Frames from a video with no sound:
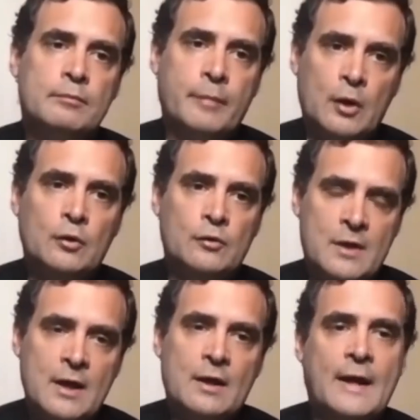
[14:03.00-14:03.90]
because
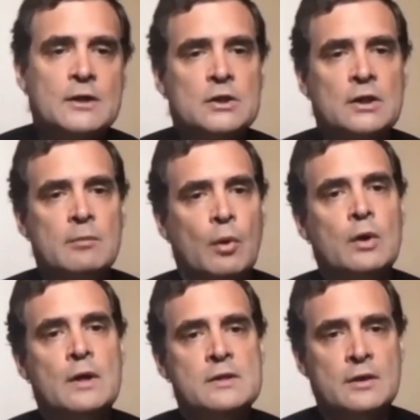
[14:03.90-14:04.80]
they are actually more
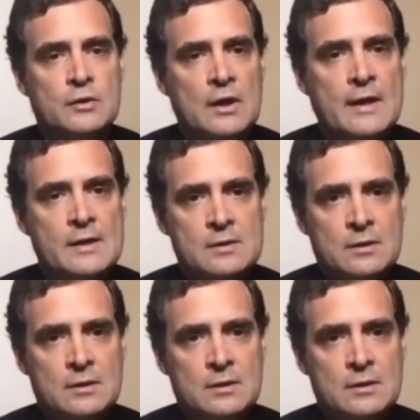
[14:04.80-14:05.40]
decentralized.